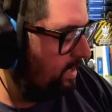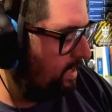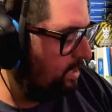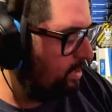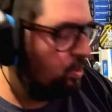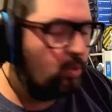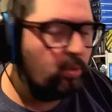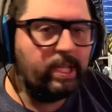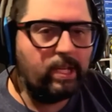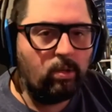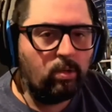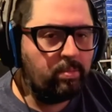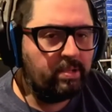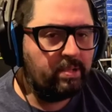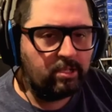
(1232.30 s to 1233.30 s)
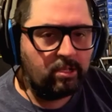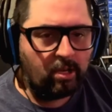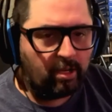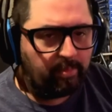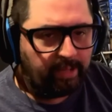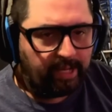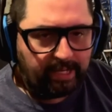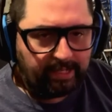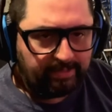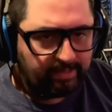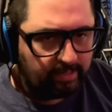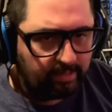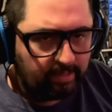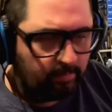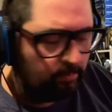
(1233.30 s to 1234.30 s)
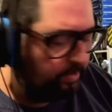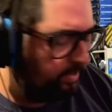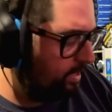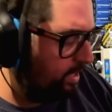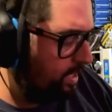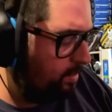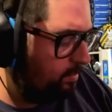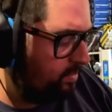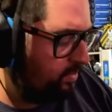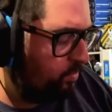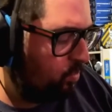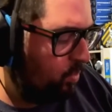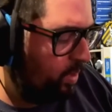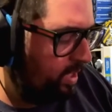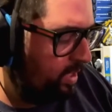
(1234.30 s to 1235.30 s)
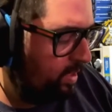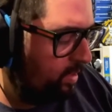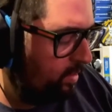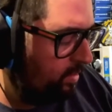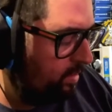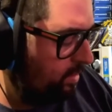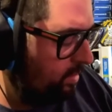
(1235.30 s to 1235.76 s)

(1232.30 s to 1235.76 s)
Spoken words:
You do get a whole bunch of card packs that come with the game as well.